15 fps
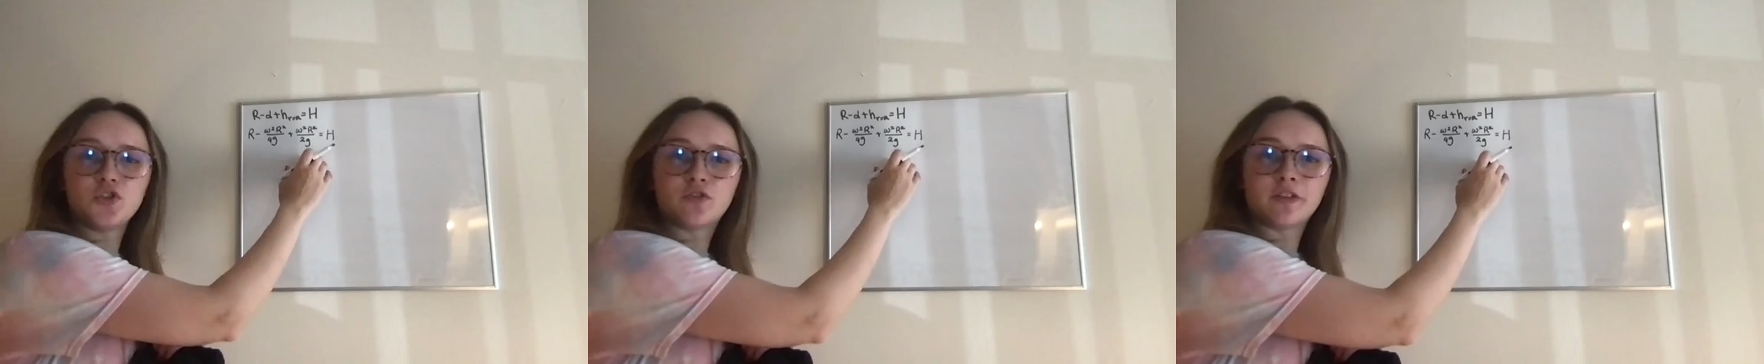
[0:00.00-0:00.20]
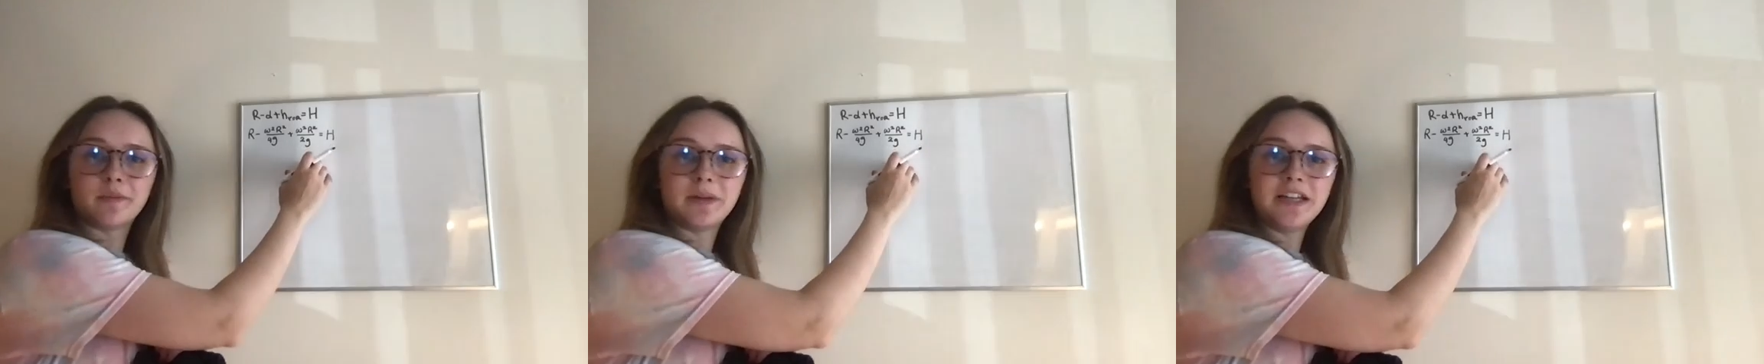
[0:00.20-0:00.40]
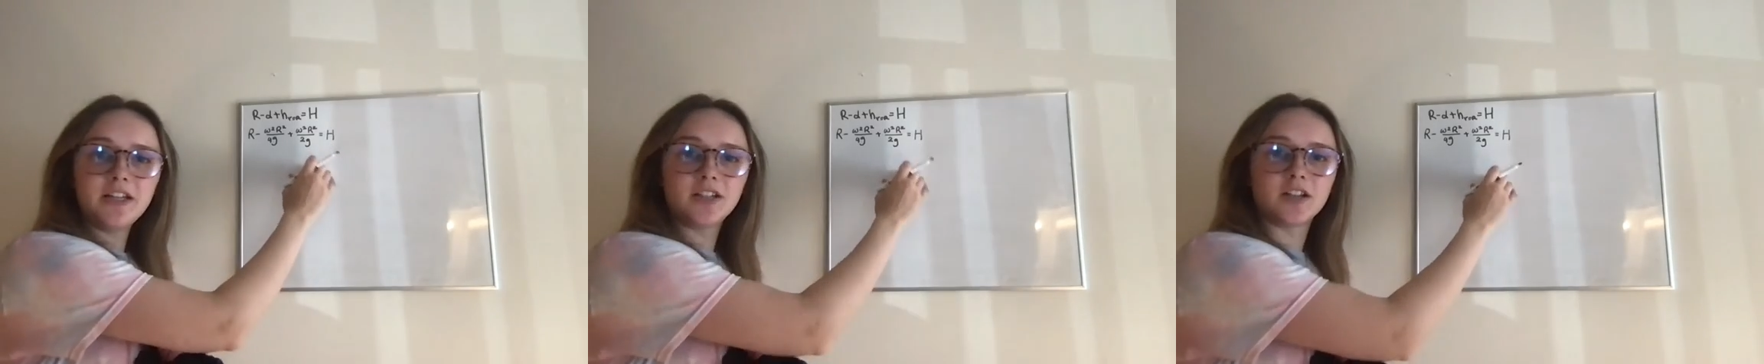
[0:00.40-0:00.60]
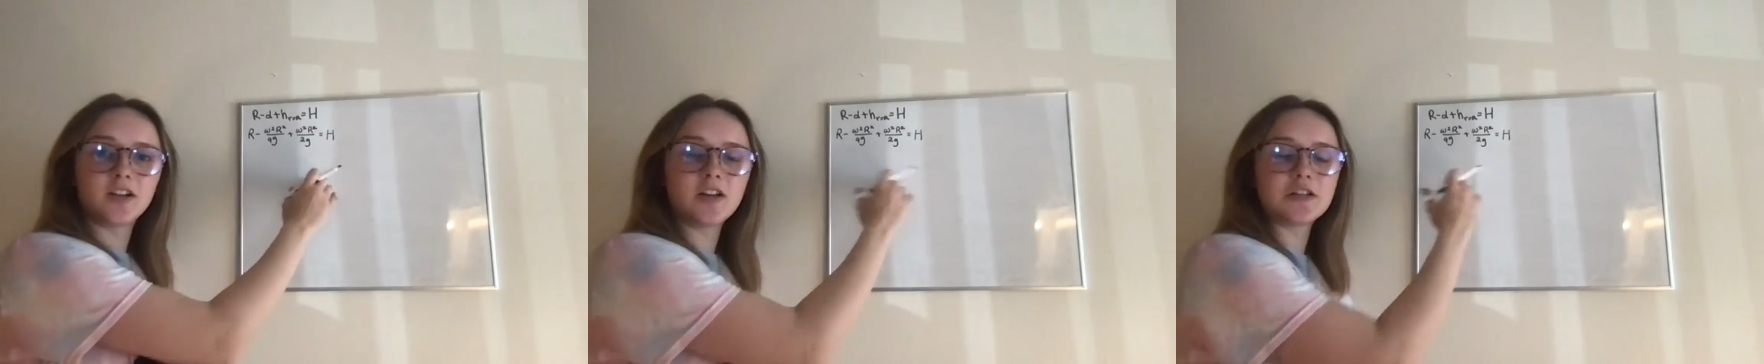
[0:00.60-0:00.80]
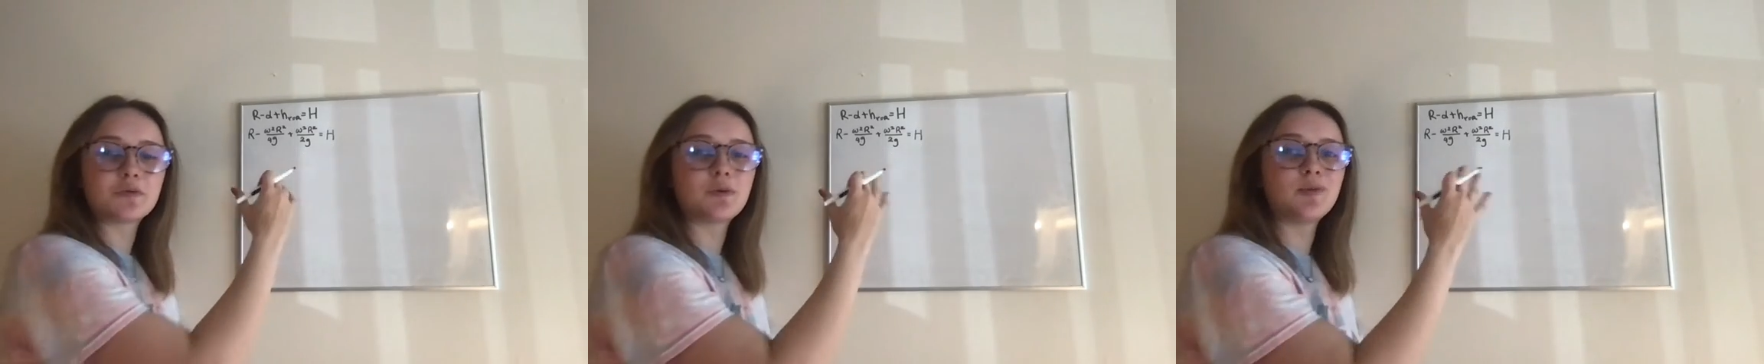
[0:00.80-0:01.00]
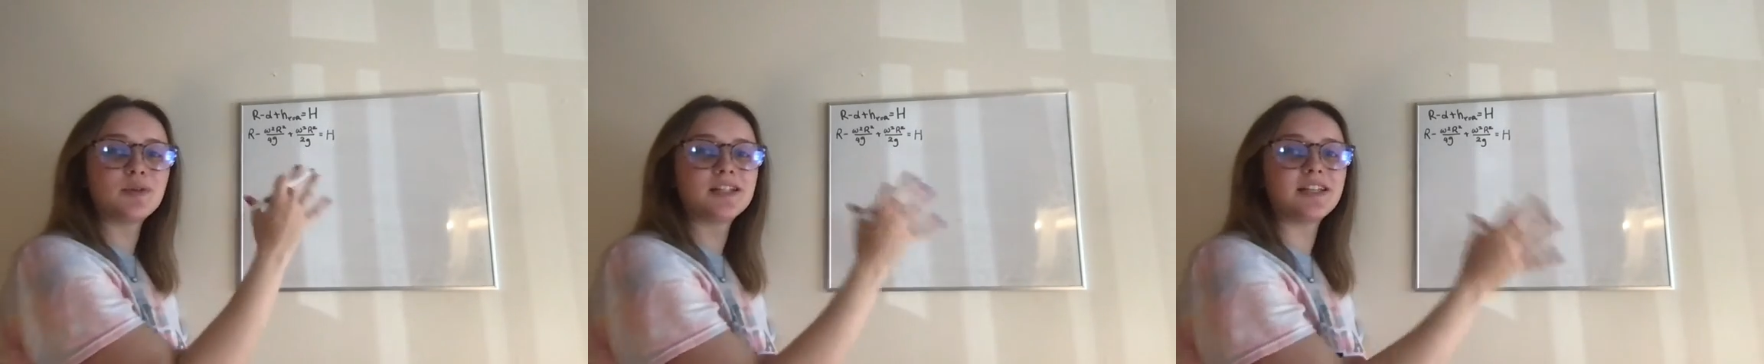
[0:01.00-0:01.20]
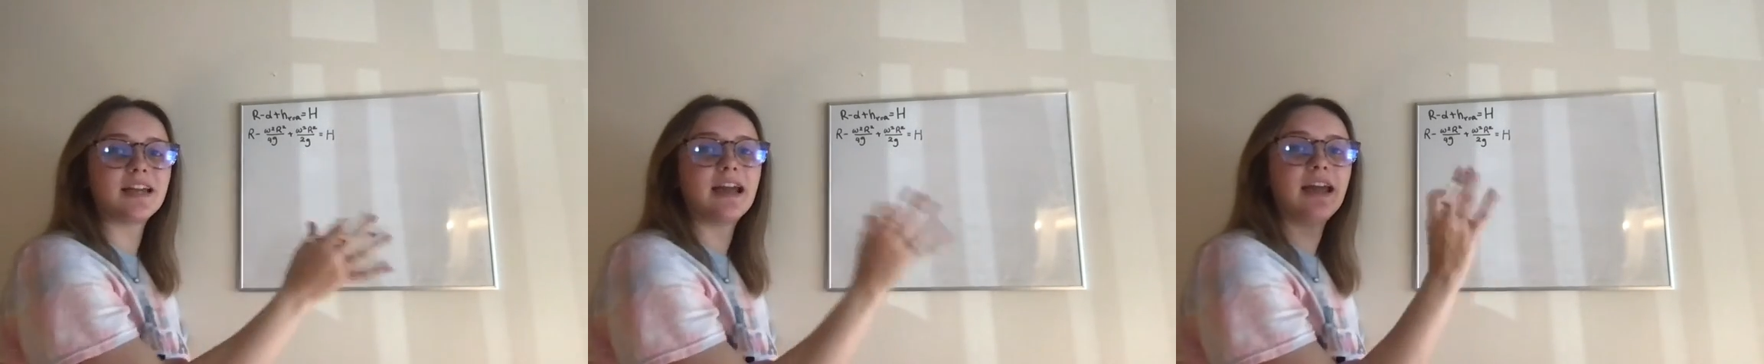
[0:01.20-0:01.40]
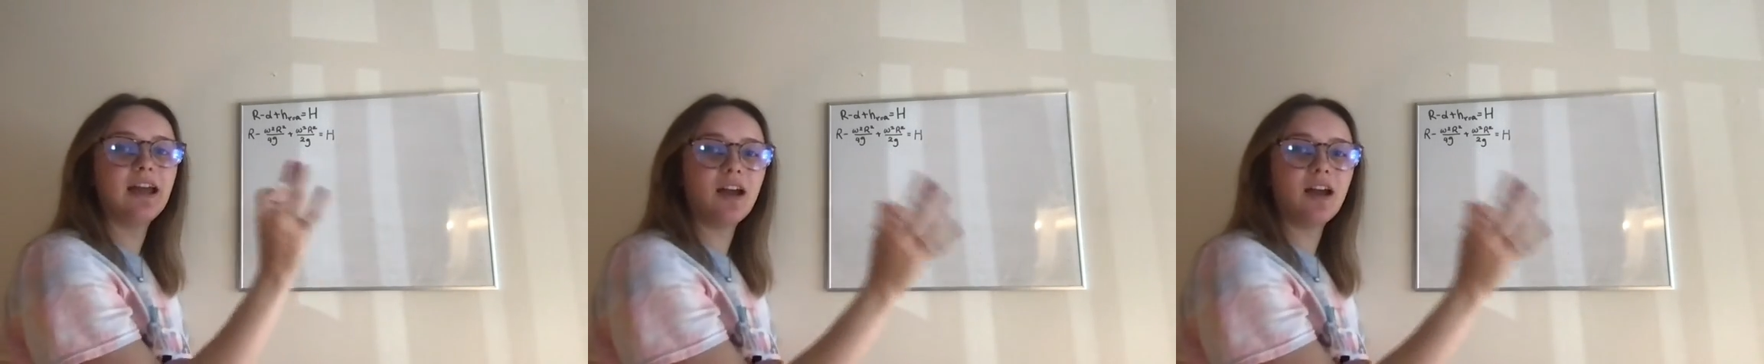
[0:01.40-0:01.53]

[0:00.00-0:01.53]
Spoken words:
from here is we want to get